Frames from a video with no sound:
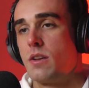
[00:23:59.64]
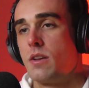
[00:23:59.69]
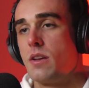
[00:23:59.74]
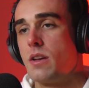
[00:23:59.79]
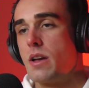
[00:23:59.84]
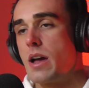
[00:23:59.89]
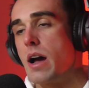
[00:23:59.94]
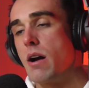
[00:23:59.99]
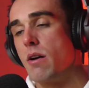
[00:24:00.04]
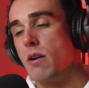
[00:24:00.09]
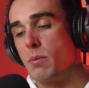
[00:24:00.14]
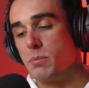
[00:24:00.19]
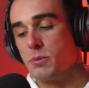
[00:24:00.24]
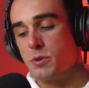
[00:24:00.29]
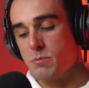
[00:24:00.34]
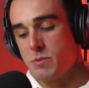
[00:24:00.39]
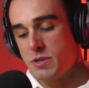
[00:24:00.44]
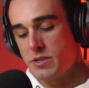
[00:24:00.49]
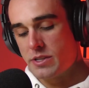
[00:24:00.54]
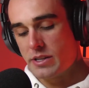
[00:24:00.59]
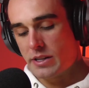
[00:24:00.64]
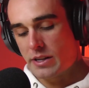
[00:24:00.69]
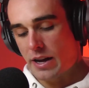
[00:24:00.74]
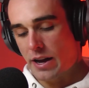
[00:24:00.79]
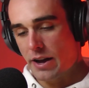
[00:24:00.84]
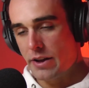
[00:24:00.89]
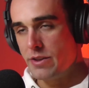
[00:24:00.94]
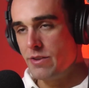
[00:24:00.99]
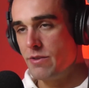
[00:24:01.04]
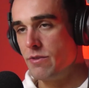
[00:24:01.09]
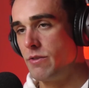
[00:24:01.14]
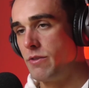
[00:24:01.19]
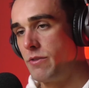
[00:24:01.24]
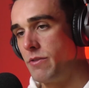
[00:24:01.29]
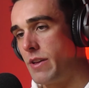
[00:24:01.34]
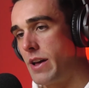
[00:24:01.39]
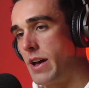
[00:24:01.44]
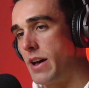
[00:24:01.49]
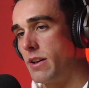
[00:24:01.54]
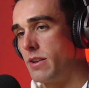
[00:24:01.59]
How optimistic are you of
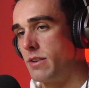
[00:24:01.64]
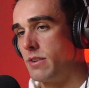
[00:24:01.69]
that